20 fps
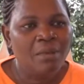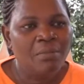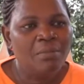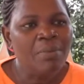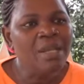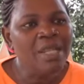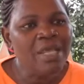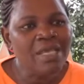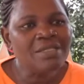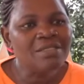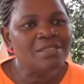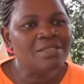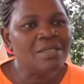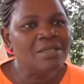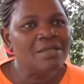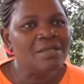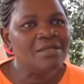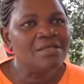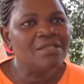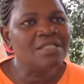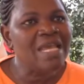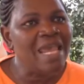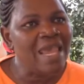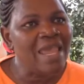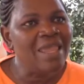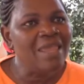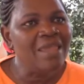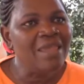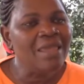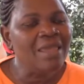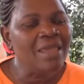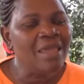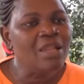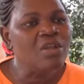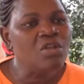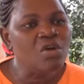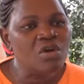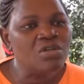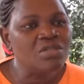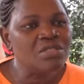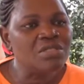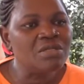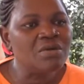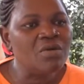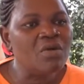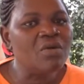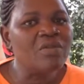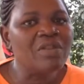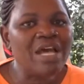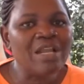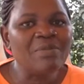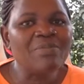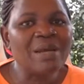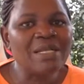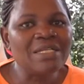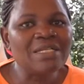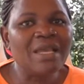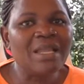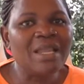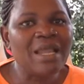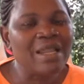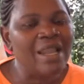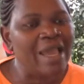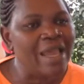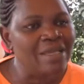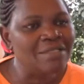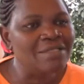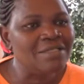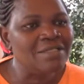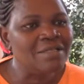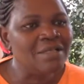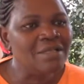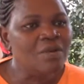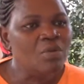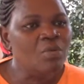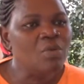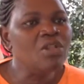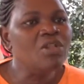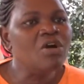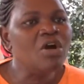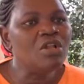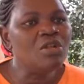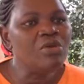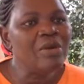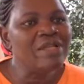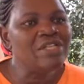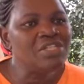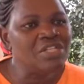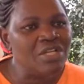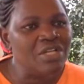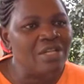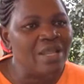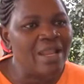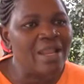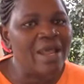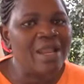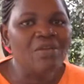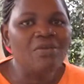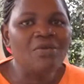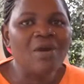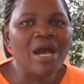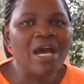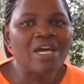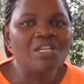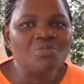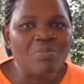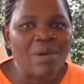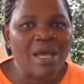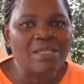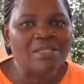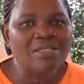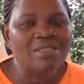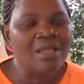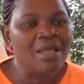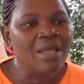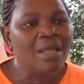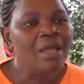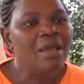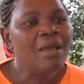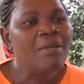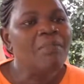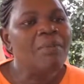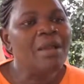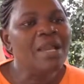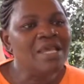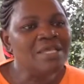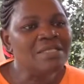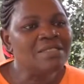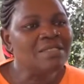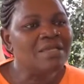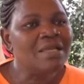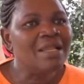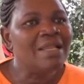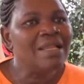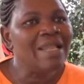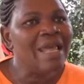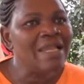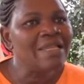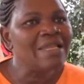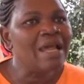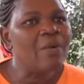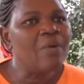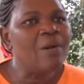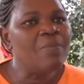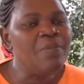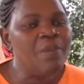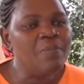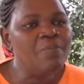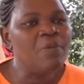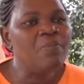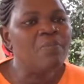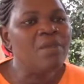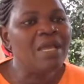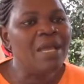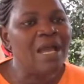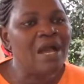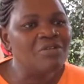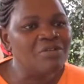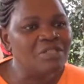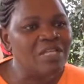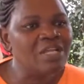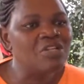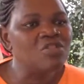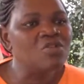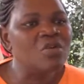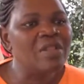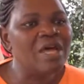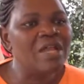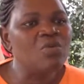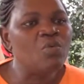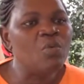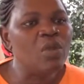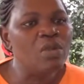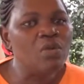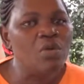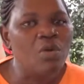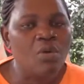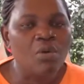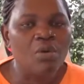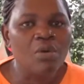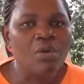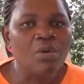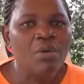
please stay indoors on that particular night with all your children and your husbands. Please let our people be counted so that we know.